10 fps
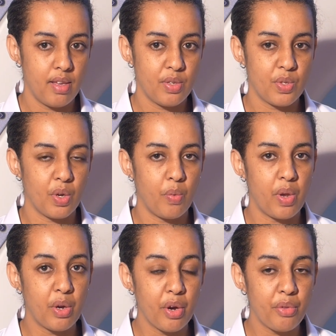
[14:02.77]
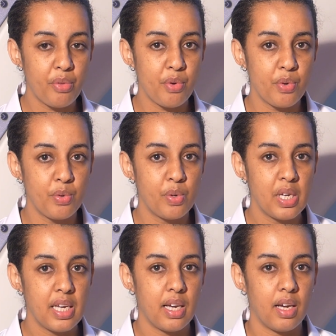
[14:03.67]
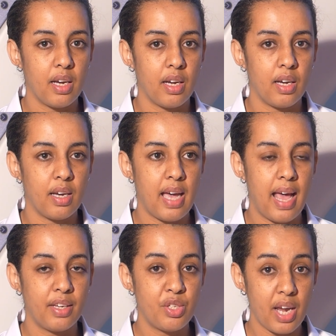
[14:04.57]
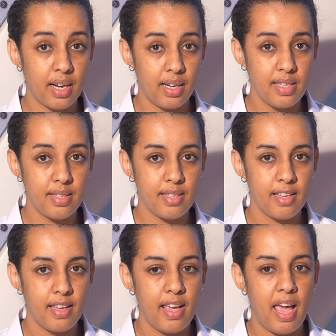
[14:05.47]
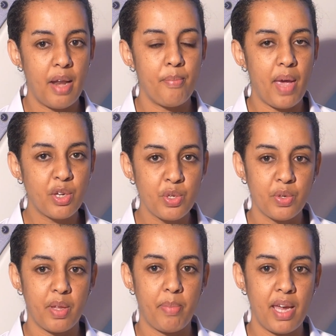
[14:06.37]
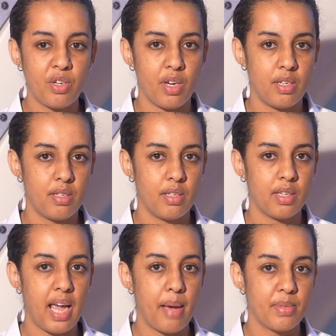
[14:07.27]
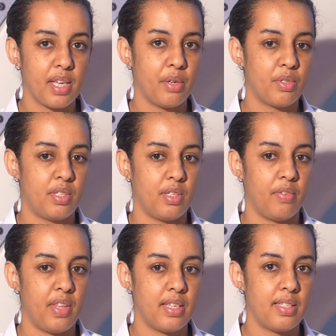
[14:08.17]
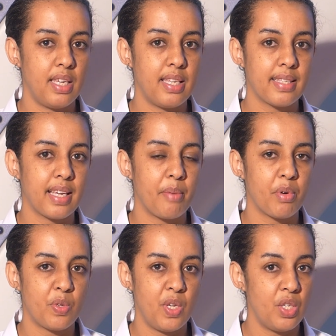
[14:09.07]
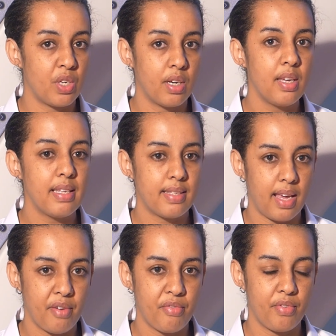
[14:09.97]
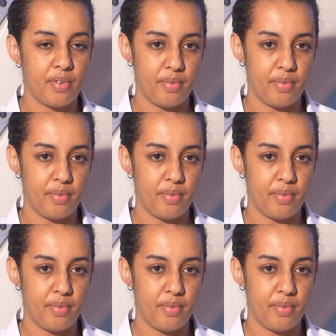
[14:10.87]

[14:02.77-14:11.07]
So we go through a checklist and make sure the patient comes out of the CT scan procedure safe.